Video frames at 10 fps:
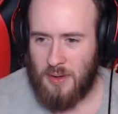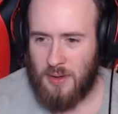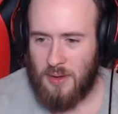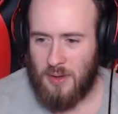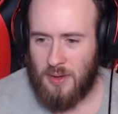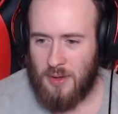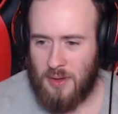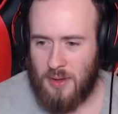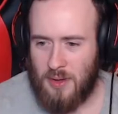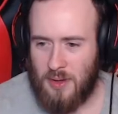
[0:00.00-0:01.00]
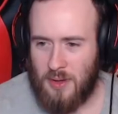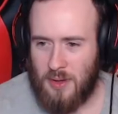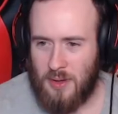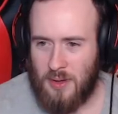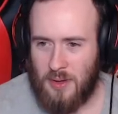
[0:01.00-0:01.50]

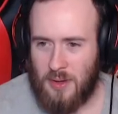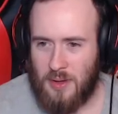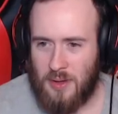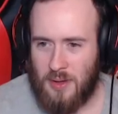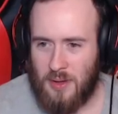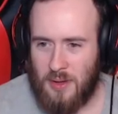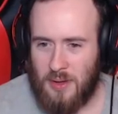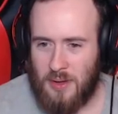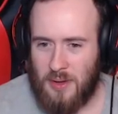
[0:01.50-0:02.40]
No words are spoken by the person on screen.